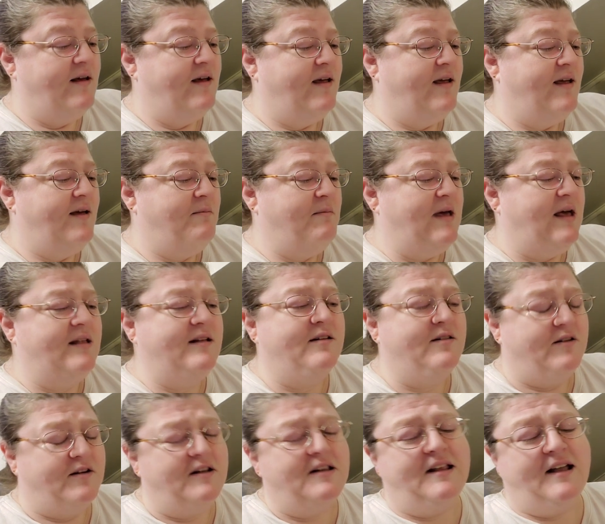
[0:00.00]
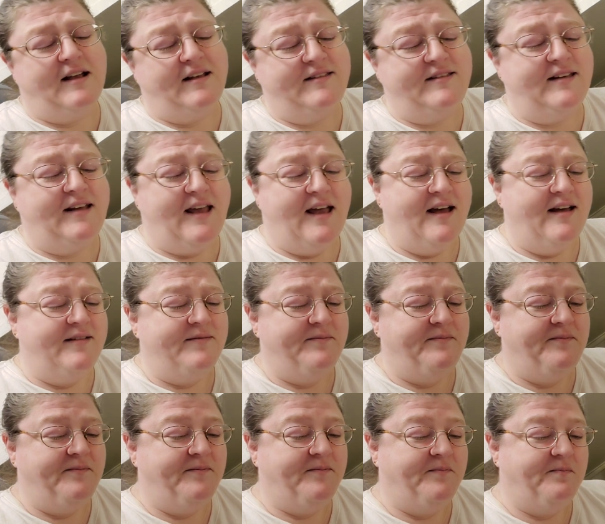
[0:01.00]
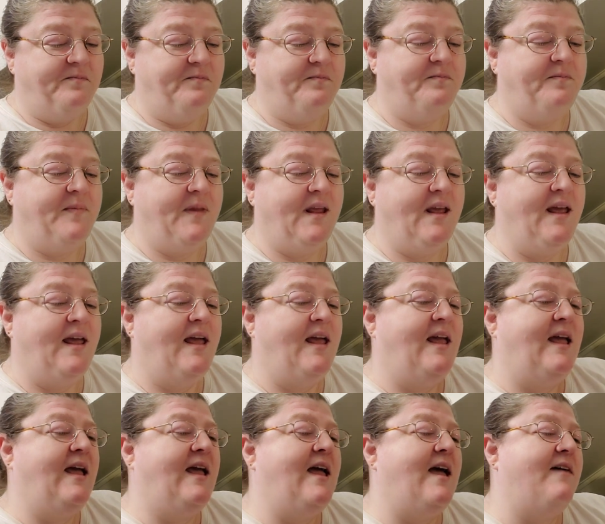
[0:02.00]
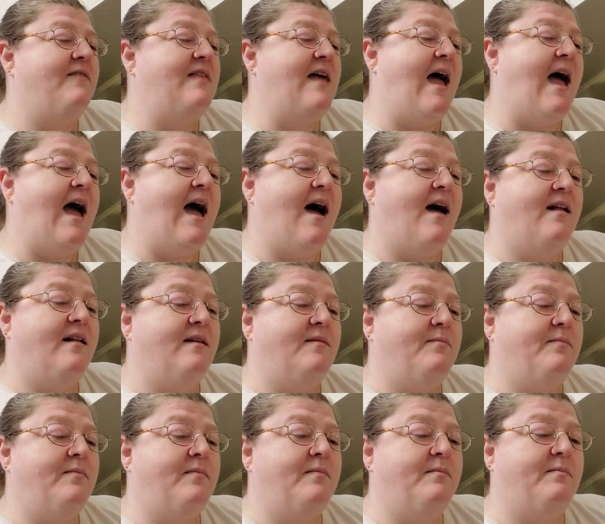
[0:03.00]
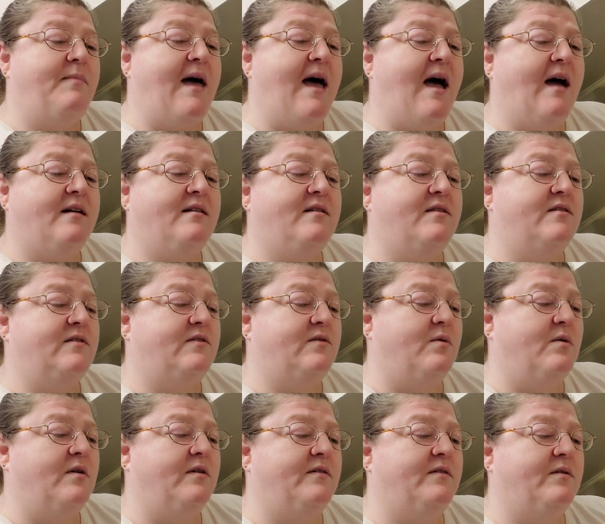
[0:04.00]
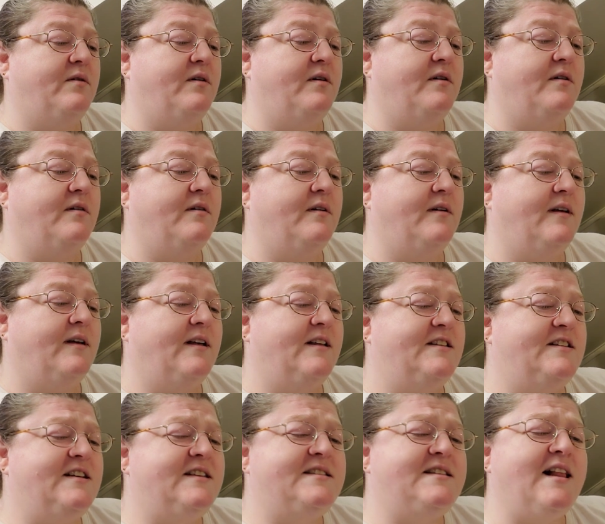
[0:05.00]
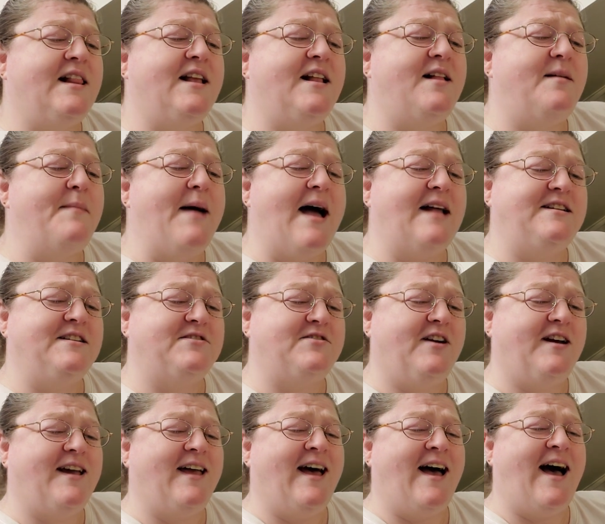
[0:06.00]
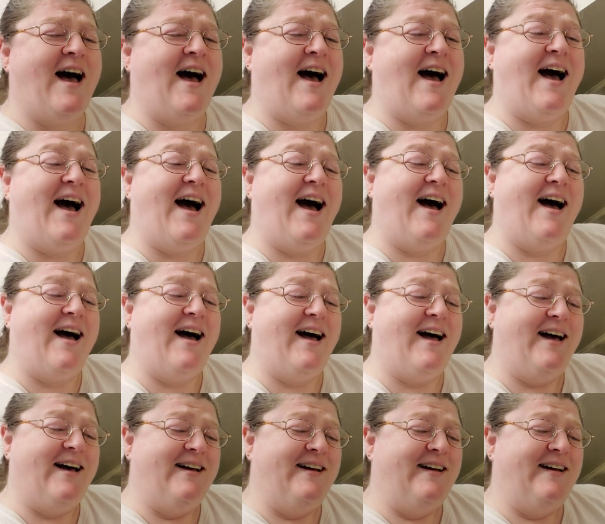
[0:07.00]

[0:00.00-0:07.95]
he made it look nice again. He gave the hat back to the Sorcerer. Just a little magic trick, ha-ha,